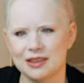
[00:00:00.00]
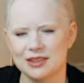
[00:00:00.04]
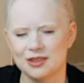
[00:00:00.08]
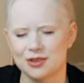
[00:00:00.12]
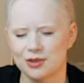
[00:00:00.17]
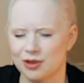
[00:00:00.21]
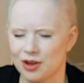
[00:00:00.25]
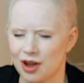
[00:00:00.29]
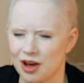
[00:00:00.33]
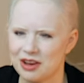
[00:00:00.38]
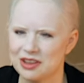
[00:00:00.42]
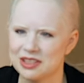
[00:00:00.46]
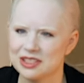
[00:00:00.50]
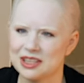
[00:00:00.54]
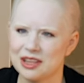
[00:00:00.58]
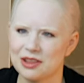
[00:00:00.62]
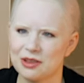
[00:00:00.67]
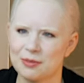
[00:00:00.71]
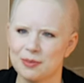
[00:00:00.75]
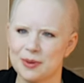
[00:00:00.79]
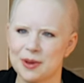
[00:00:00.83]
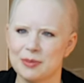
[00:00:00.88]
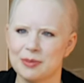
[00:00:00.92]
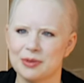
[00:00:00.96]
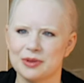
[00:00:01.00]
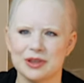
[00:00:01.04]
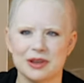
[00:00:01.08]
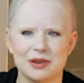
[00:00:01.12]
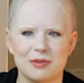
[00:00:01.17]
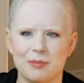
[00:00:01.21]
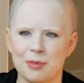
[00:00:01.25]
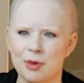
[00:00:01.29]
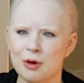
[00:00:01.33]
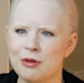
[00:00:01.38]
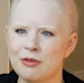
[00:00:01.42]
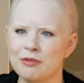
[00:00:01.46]
So long as other people
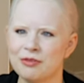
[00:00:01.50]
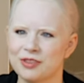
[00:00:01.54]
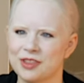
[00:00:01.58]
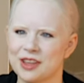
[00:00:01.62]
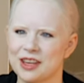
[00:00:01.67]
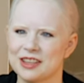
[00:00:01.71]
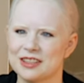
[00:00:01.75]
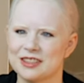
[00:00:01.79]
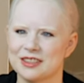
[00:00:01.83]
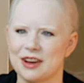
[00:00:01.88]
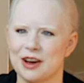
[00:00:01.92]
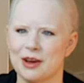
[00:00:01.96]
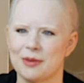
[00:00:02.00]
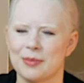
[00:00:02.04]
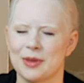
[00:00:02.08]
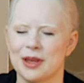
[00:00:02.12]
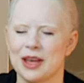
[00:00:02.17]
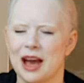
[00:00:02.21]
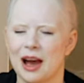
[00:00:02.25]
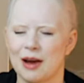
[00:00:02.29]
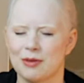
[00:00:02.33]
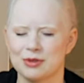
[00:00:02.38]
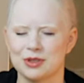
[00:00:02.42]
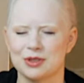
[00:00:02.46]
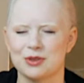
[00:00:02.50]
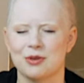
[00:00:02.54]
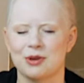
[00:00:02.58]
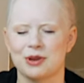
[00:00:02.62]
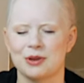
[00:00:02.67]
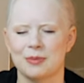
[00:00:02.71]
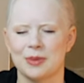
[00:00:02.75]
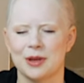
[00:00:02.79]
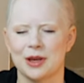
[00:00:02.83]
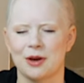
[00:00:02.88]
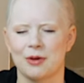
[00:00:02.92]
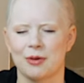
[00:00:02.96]
didn't move things on me, I was going
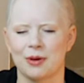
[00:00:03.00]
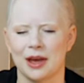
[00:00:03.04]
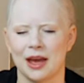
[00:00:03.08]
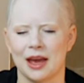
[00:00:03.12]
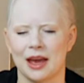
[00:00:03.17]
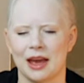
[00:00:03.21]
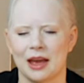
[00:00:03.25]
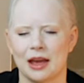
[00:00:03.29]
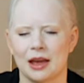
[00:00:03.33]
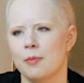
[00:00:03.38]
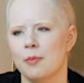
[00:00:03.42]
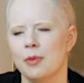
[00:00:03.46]
to be okay.